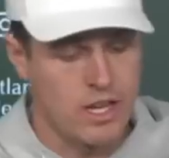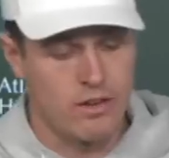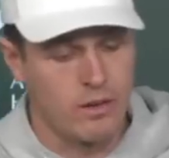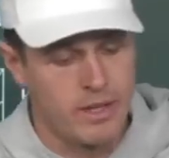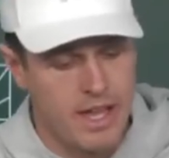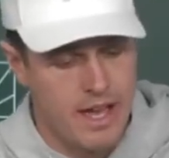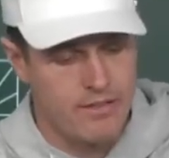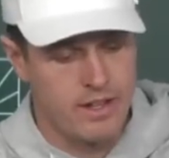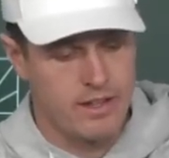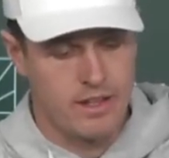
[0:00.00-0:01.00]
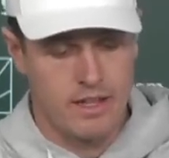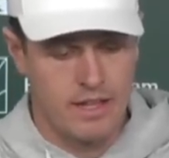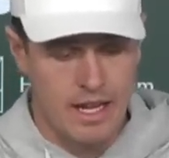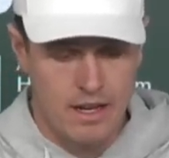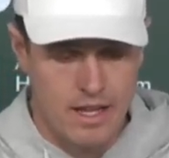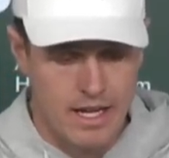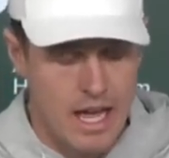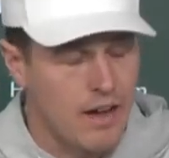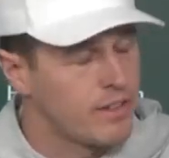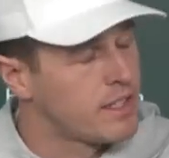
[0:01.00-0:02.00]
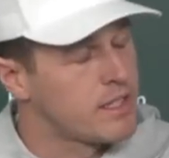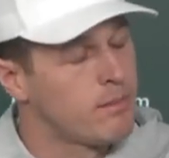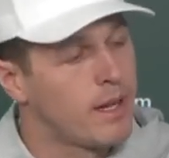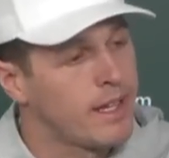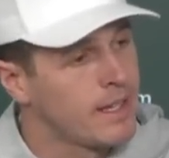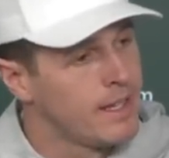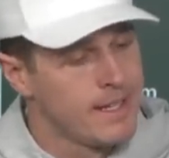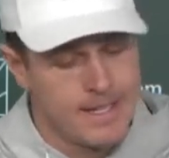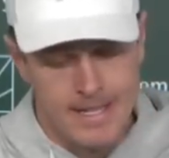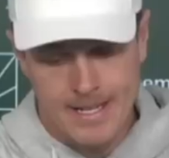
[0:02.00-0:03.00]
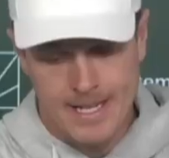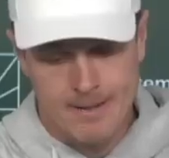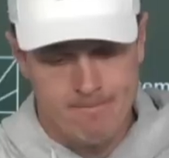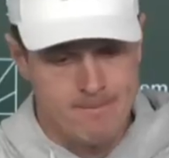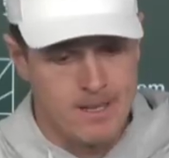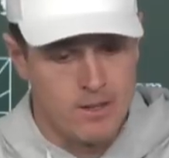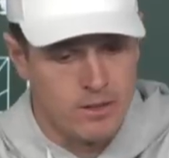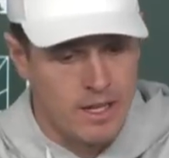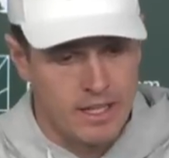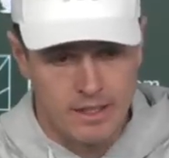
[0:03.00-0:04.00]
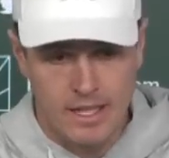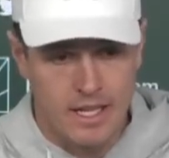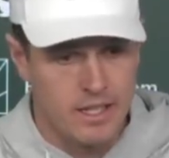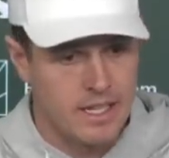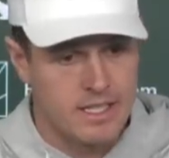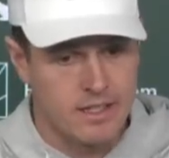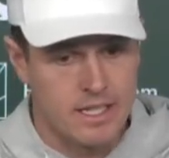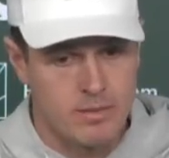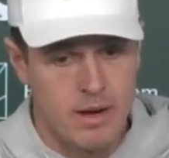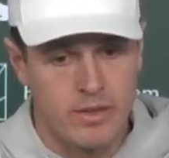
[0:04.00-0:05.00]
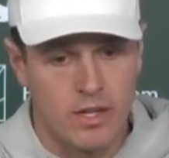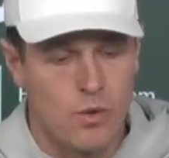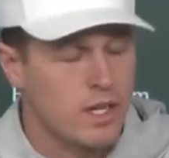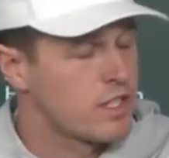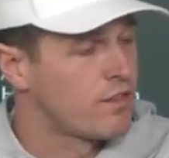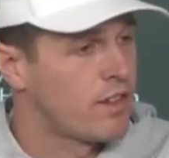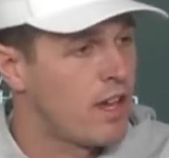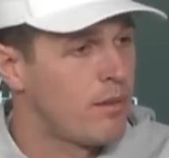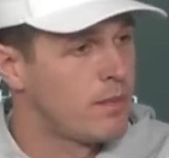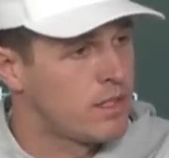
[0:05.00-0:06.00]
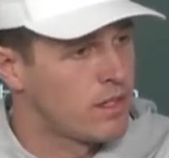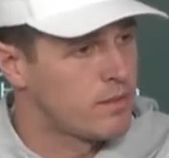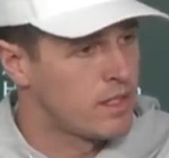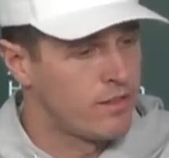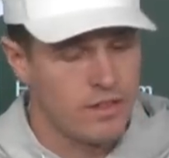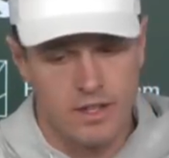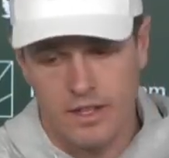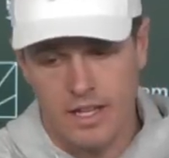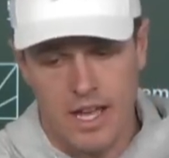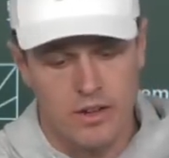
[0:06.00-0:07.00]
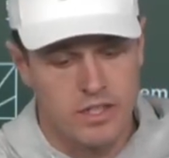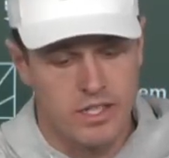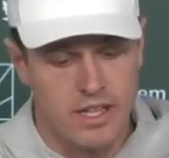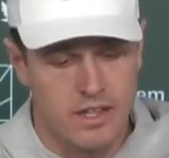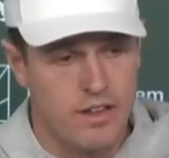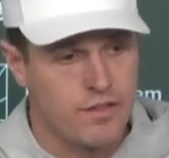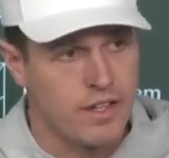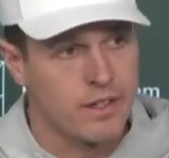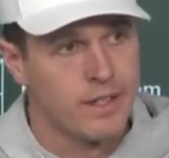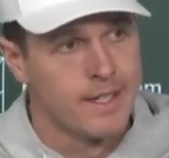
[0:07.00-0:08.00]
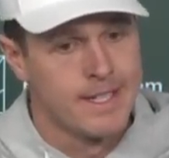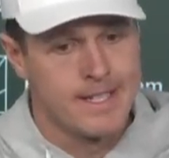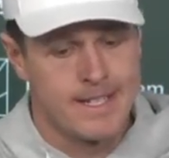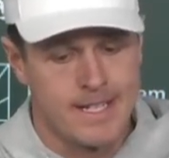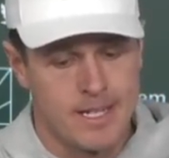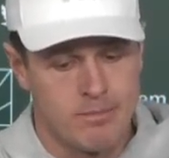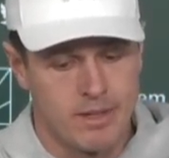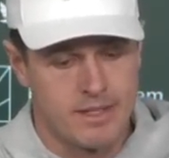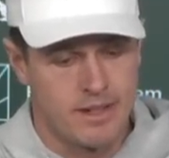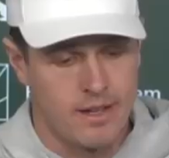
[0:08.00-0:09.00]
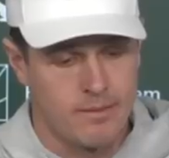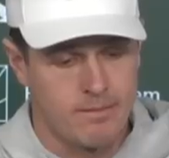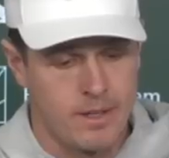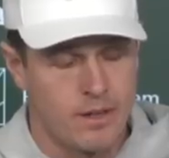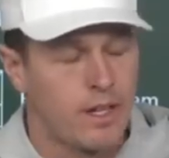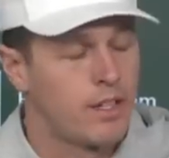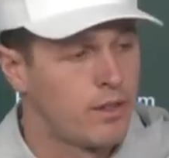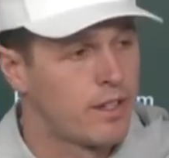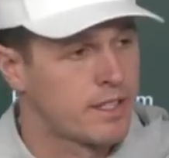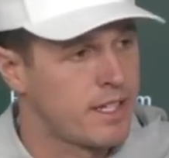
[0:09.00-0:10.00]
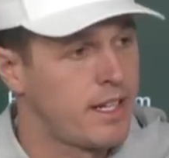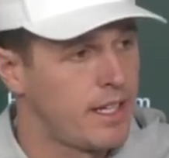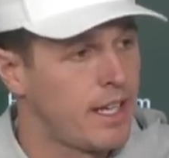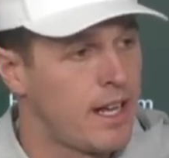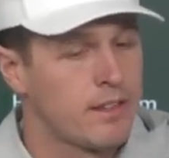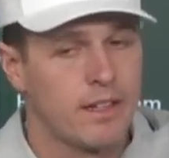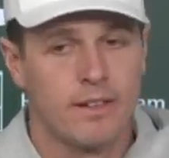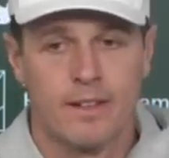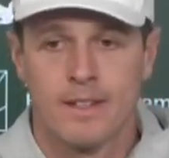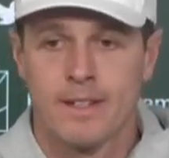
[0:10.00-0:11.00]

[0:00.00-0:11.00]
in general. I mean, they got a lot of confidence in Mike. You know, again, that's probably a question for them in terms of the energy that they feel. You know, I know they're excited to get out there.